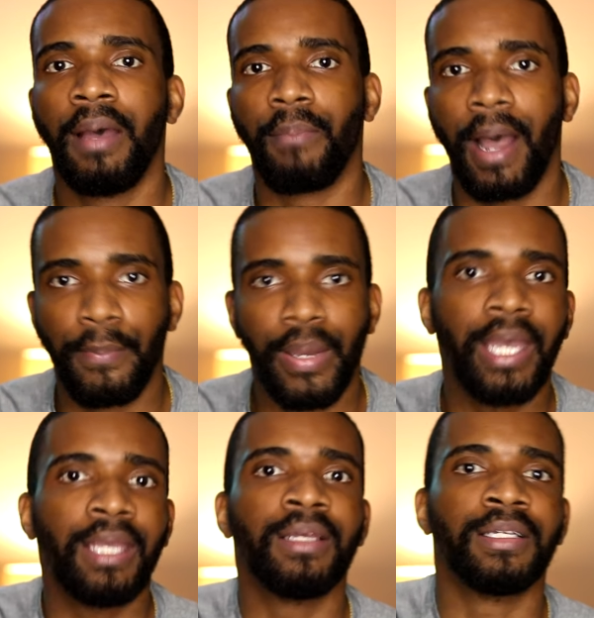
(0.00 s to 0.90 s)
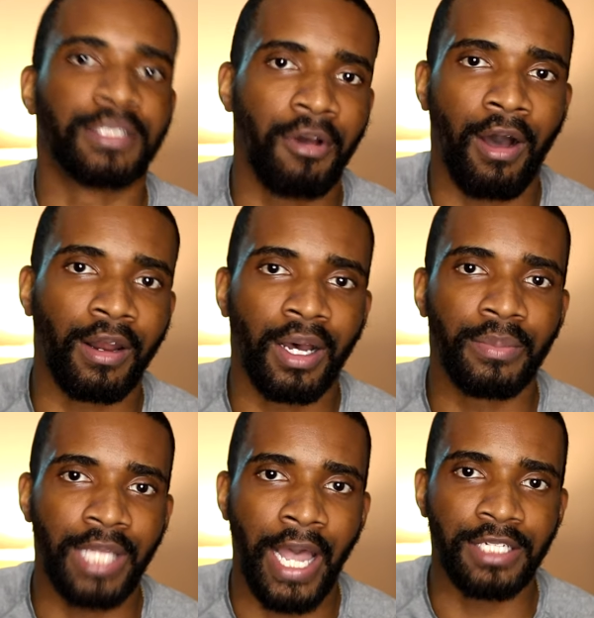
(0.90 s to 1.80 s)
my pay has gone
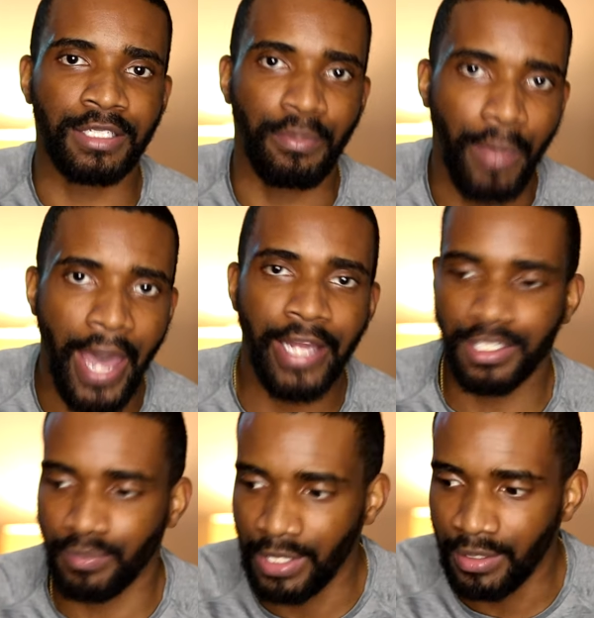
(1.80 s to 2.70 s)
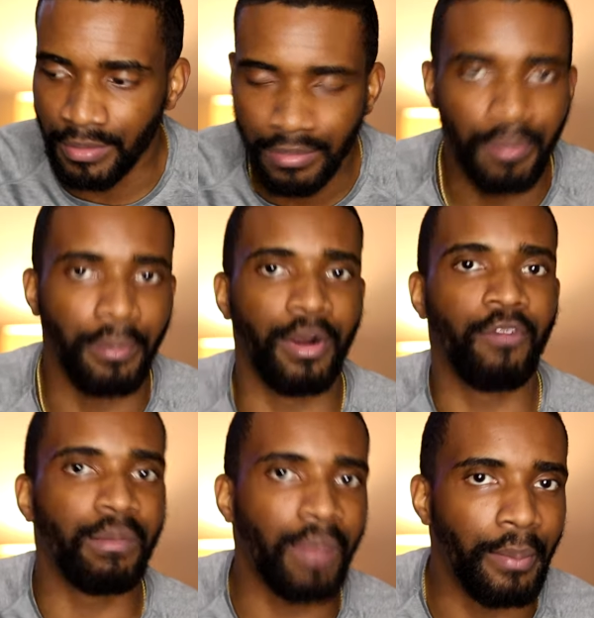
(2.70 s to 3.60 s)
up to actually match me
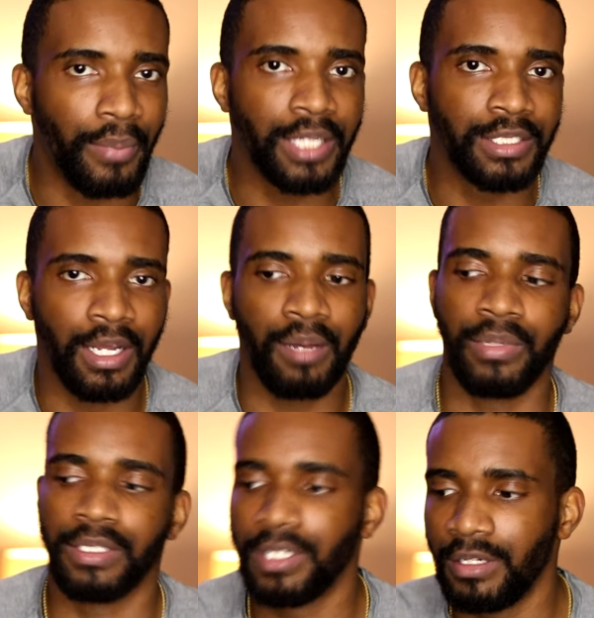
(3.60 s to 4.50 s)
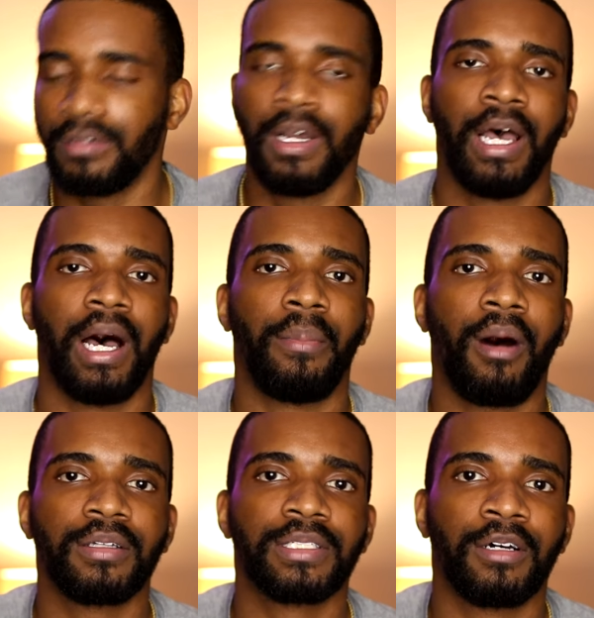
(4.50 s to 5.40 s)
moving my budget up, but two, I'm
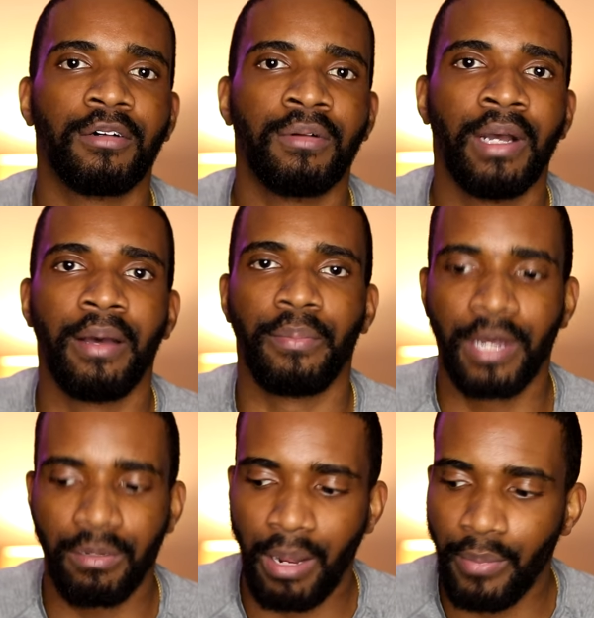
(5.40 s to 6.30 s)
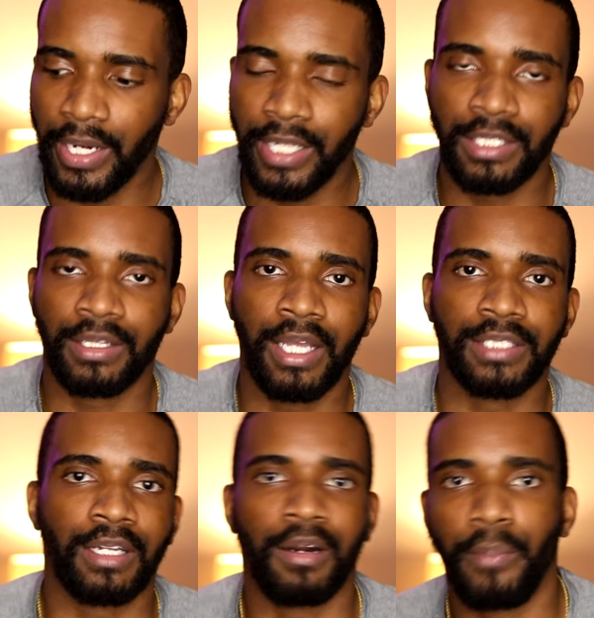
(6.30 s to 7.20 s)
also putting my money into
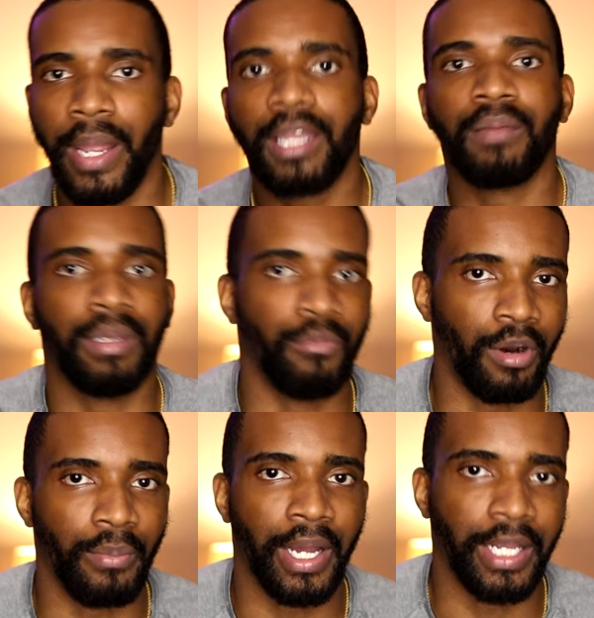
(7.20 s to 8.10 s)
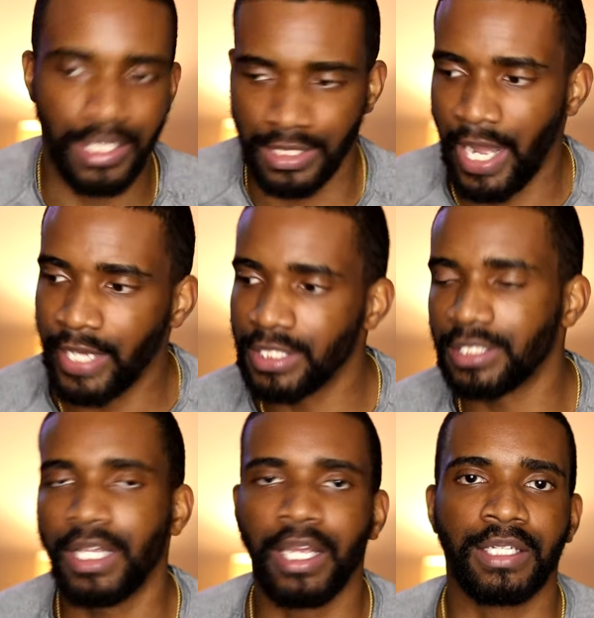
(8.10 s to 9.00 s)
things that are making me more money. It's not
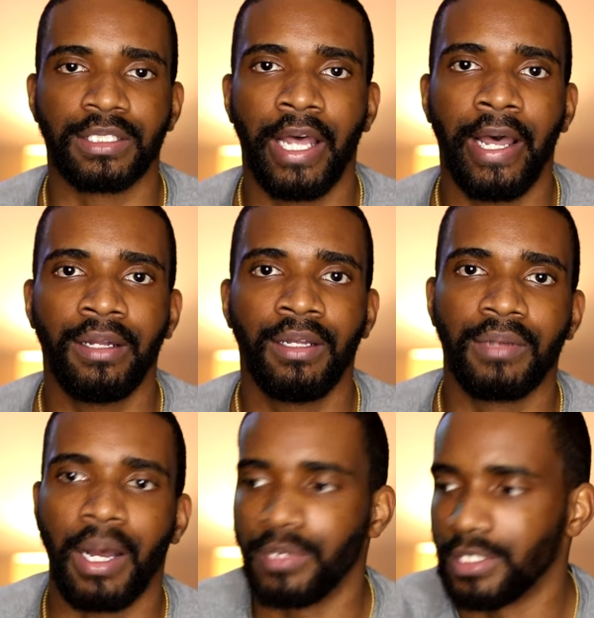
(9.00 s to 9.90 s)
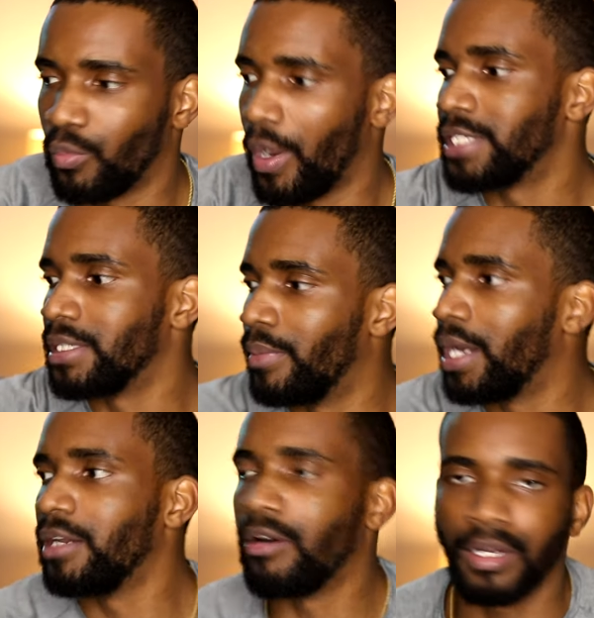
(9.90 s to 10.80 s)
just things that I'm just wasting
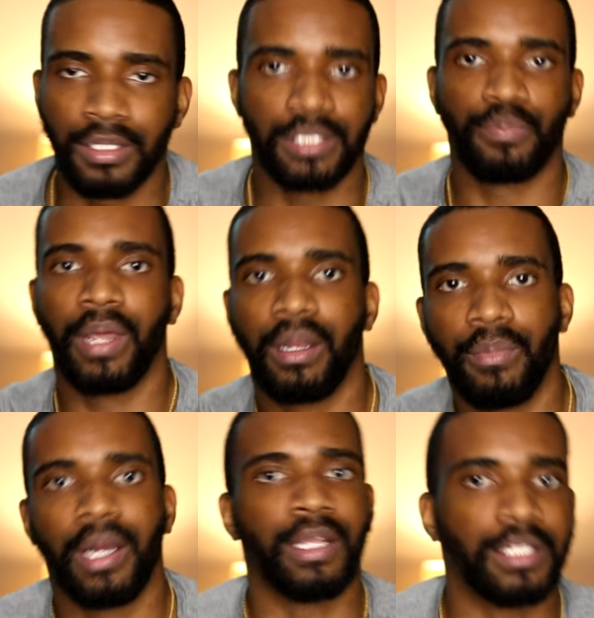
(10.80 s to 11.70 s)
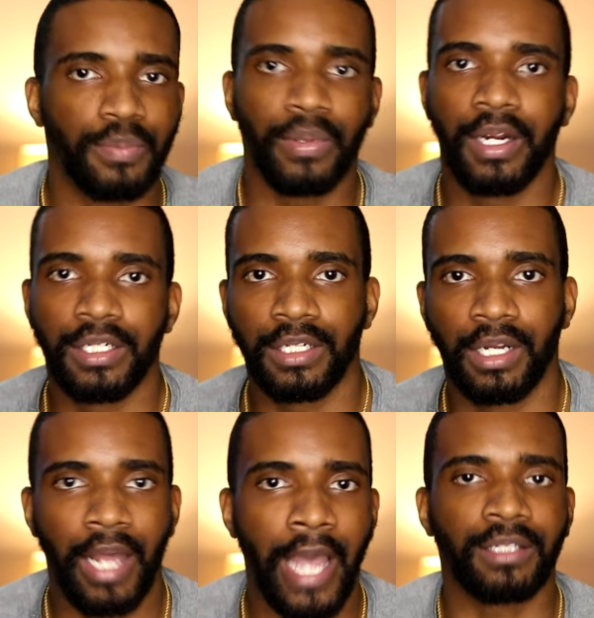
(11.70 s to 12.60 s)
money on and just spending money and splurging
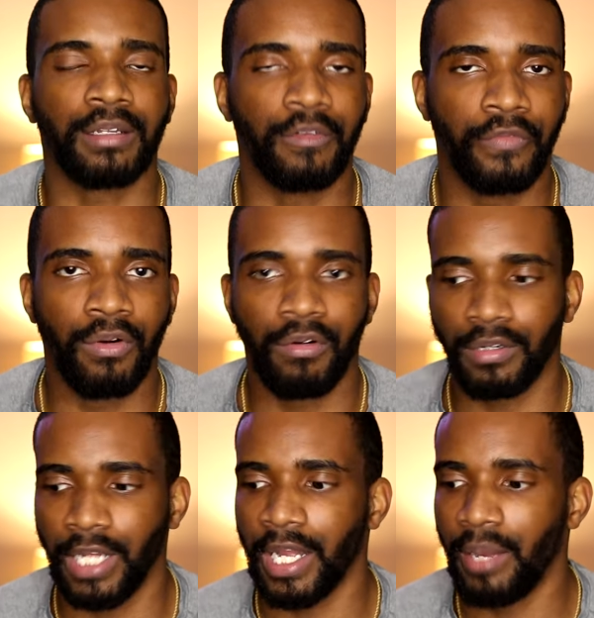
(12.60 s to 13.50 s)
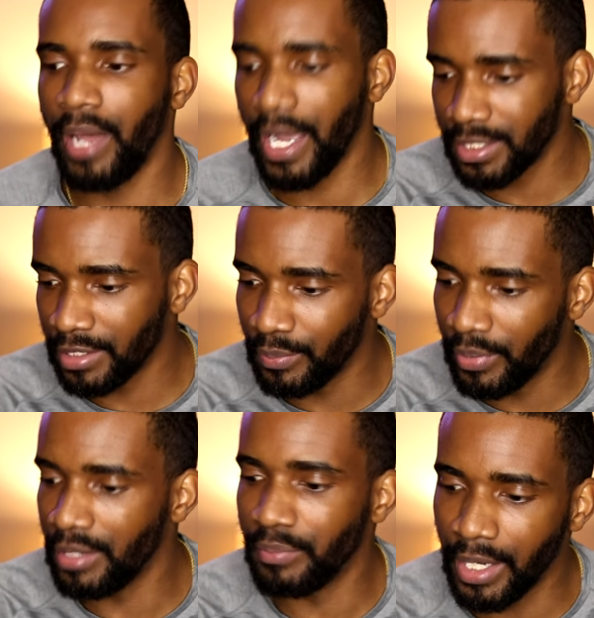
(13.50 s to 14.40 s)
and acting a fool. Like I'm actually
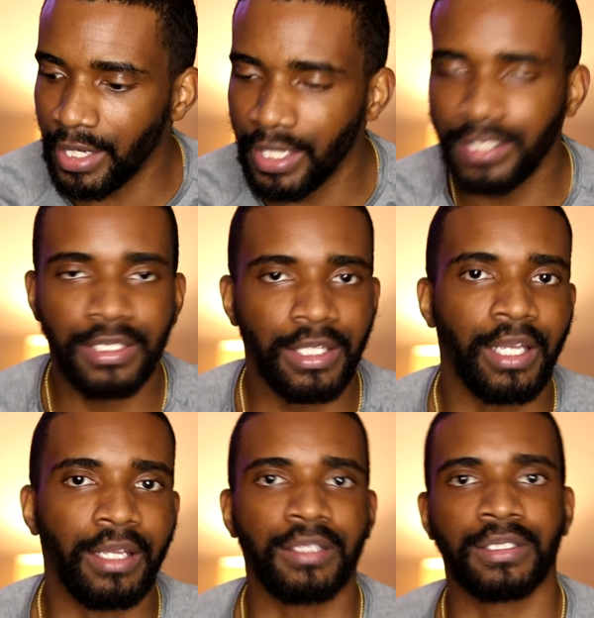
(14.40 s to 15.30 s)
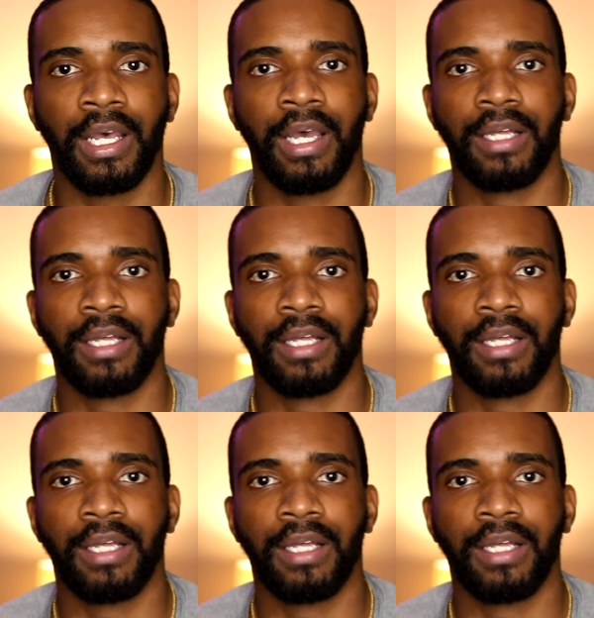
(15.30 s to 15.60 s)
putting money into things